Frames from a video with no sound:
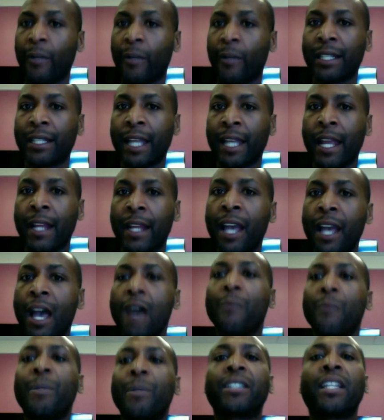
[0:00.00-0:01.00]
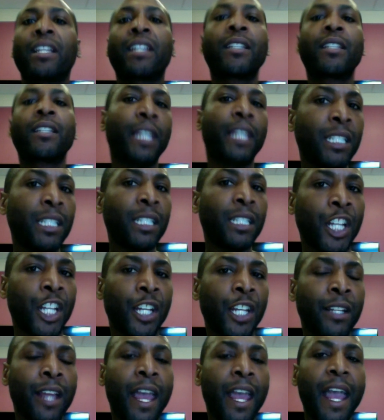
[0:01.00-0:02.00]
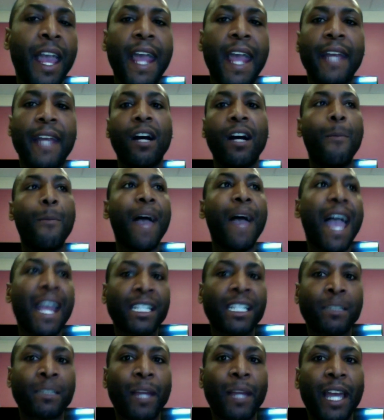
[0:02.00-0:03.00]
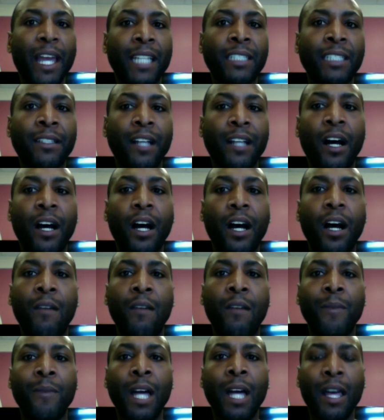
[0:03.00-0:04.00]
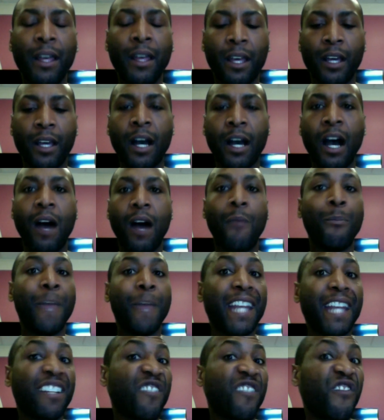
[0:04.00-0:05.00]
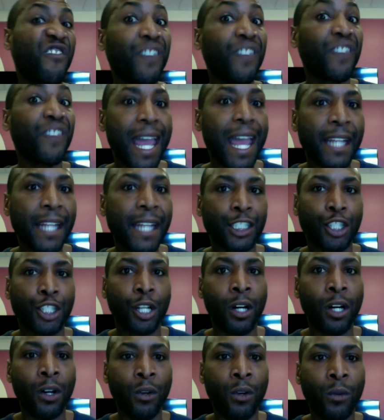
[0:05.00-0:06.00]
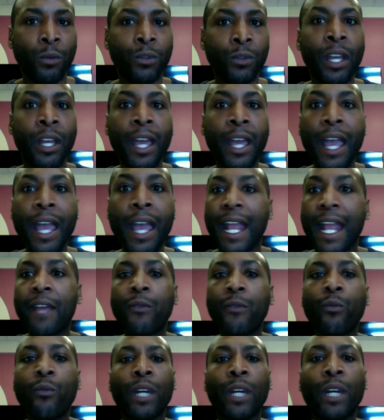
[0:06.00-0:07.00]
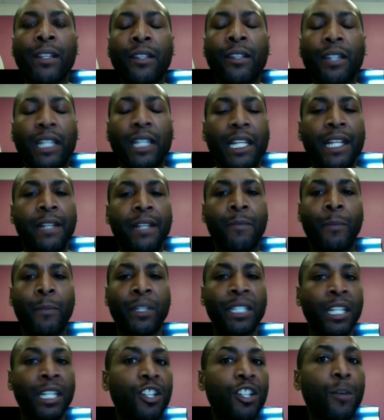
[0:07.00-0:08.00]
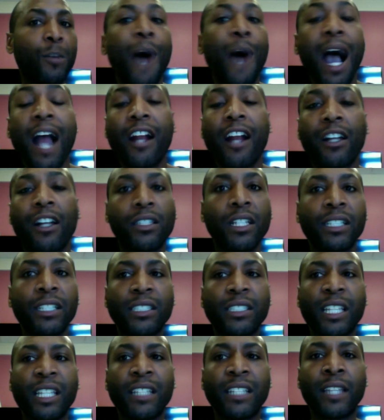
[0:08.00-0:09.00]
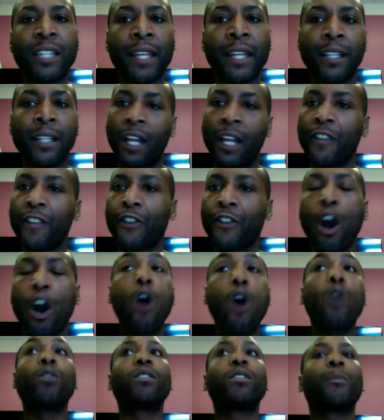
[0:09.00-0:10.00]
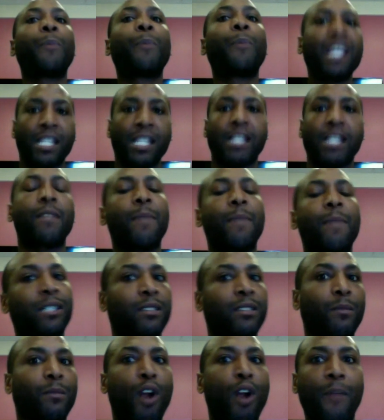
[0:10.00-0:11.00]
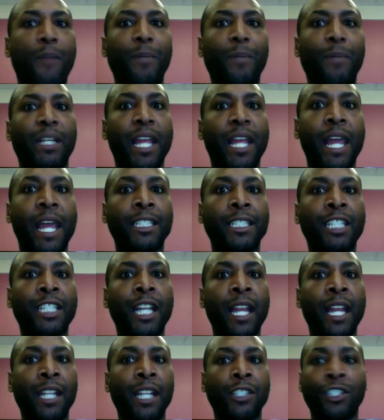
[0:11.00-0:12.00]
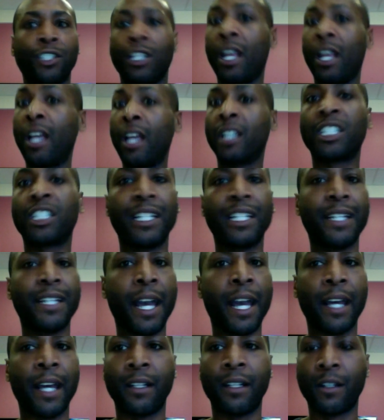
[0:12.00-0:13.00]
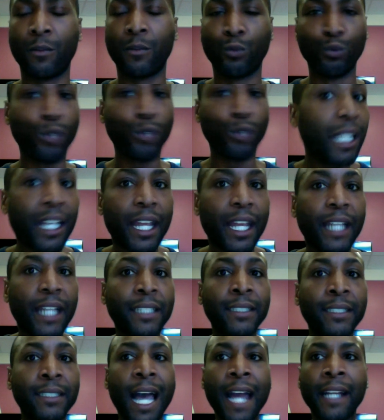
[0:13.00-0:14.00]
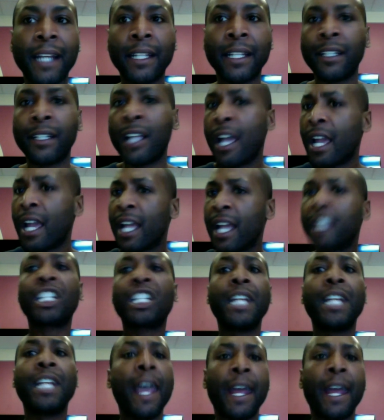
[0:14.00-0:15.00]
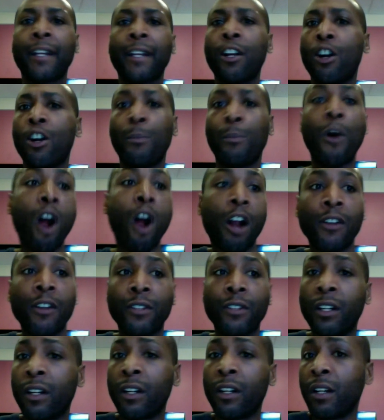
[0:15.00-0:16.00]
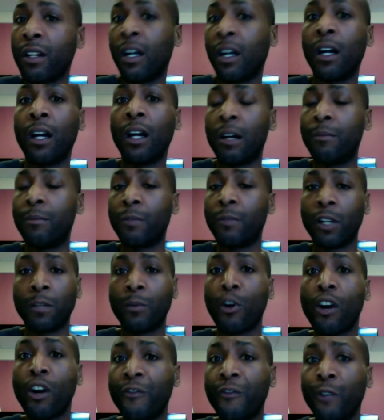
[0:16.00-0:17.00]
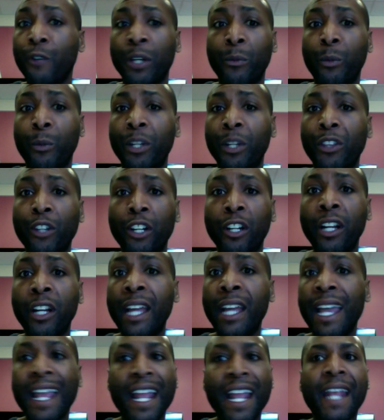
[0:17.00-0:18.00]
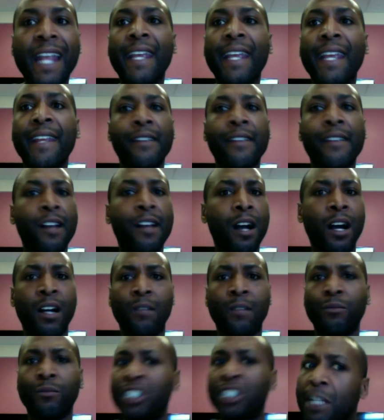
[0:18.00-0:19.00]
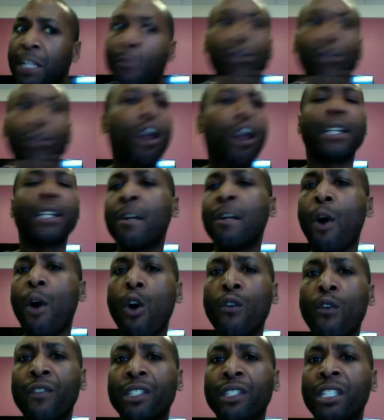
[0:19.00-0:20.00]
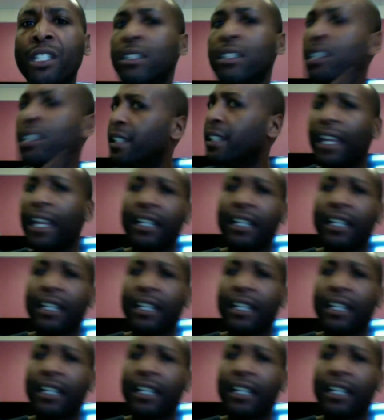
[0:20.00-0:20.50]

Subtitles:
say, but the kitchen had a backsplash made of flagstone. And when the potential buyer looked at that, the whole opinion about the property had changed. She got really excited, and she had her partner, her boyfriend with her, and she brought him over to look at